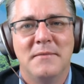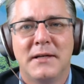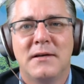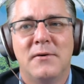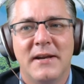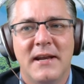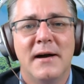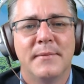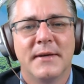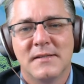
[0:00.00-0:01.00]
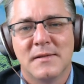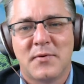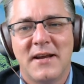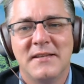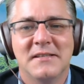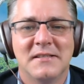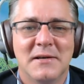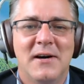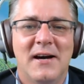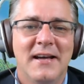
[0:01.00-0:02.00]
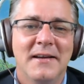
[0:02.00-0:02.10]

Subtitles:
Bitcoin now because the price is so high.